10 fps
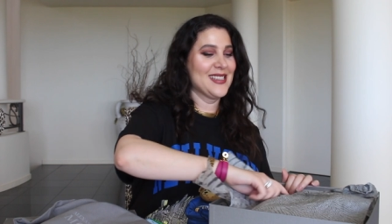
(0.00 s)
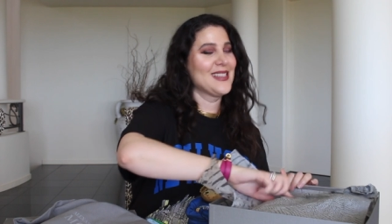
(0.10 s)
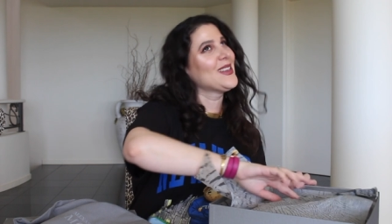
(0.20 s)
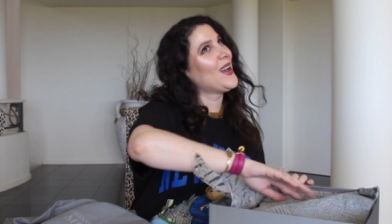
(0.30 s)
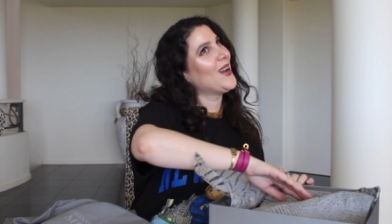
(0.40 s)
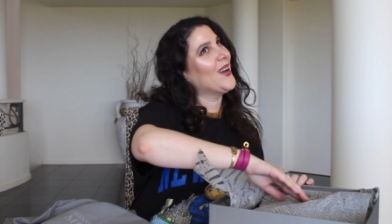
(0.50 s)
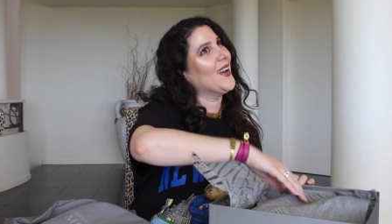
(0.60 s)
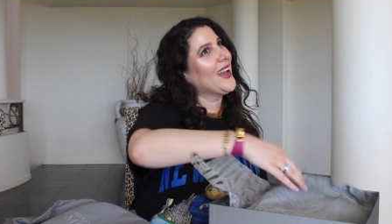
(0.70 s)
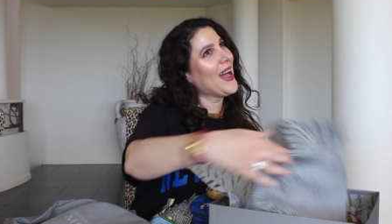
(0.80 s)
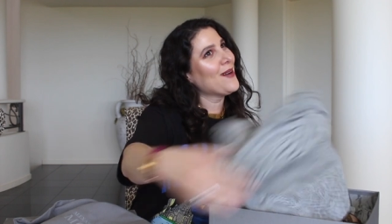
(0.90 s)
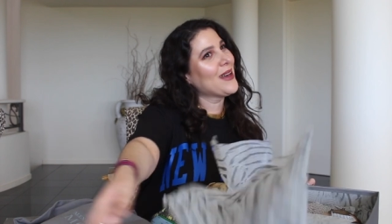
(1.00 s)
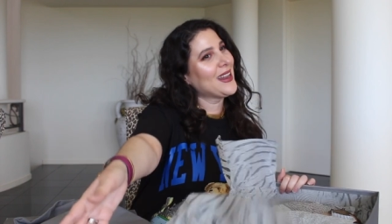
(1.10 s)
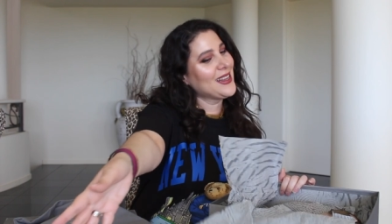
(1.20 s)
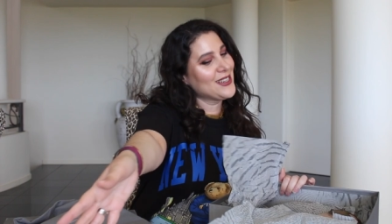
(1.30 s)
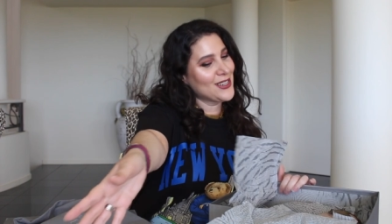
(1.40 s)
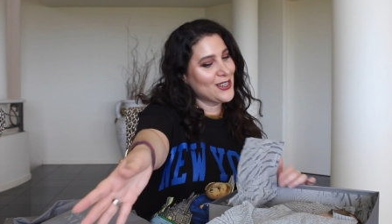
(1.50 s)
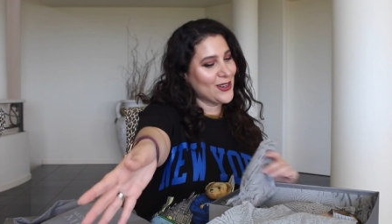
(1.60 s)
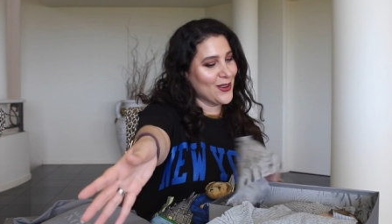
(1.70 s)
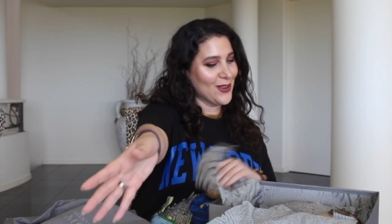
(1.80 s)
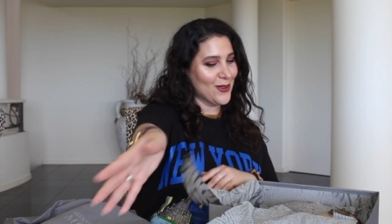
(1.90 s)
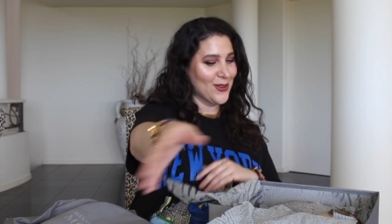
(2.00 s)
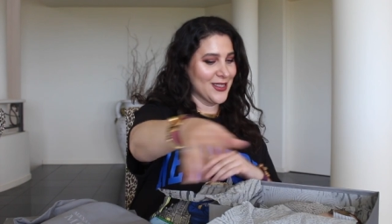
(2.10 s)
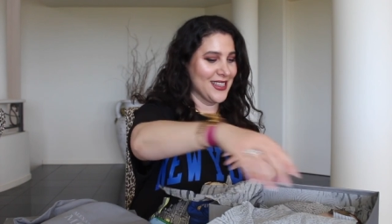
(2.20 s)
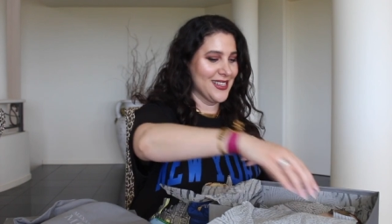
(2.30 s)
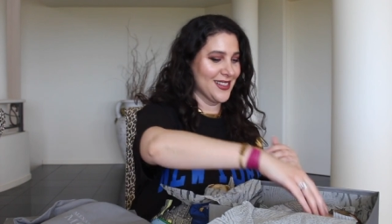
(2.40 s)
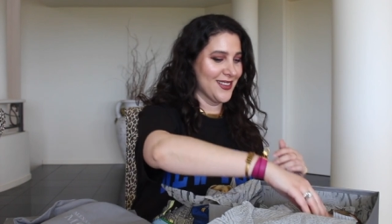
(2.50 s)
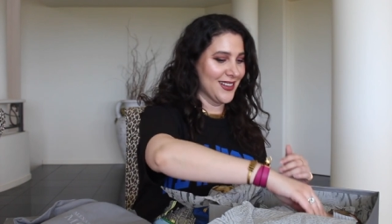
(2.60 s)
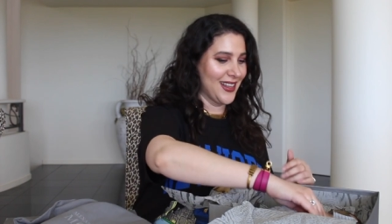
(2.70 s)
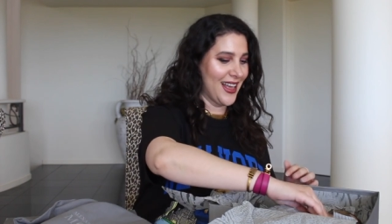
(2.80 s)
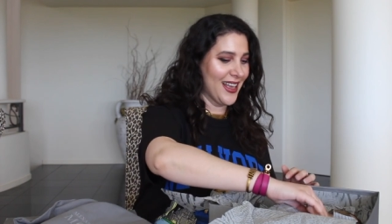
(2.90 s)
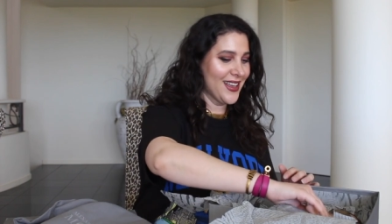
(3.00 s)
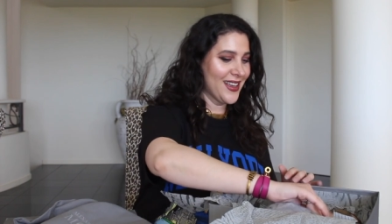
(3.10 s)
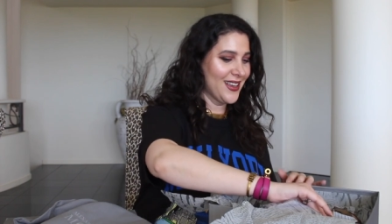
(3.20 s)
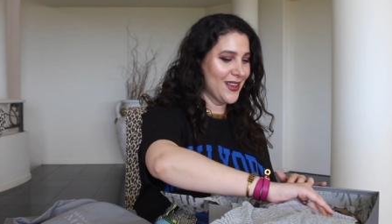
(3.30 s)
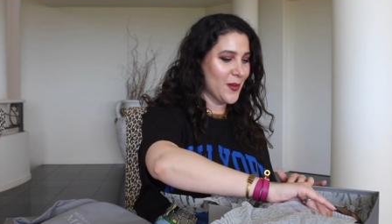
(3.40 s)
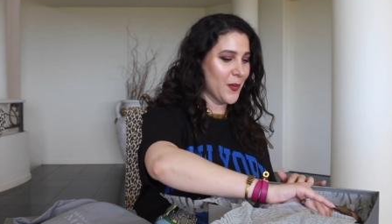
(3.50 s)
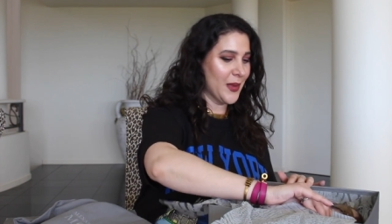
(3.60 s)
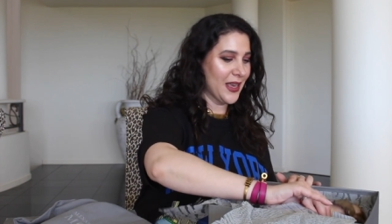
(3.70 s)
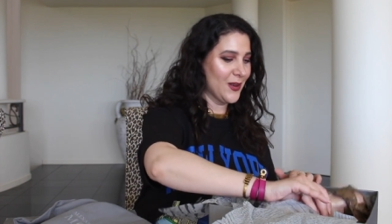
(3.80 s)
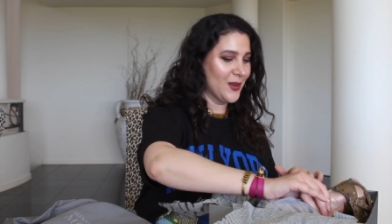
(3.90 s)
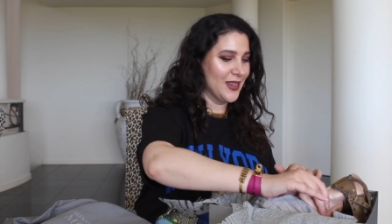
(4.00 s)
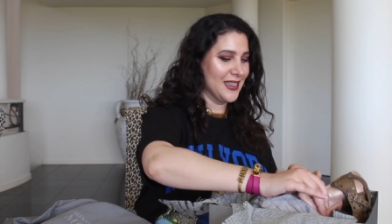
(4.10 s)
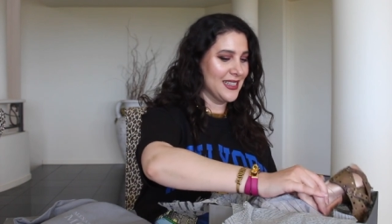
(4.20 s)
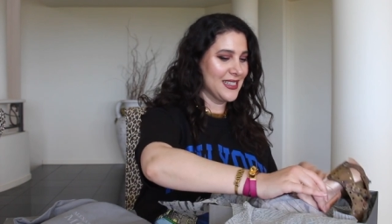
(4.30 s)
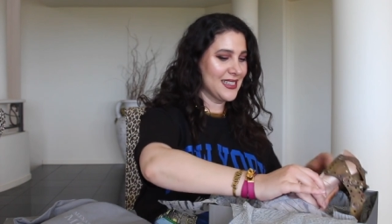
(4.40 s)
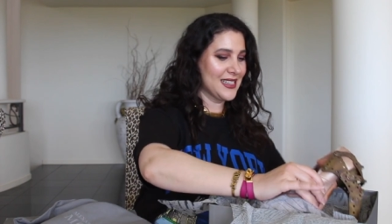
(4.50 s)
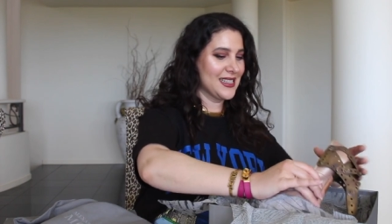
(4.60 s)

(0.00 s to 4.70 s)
So how about I just show you what these look like because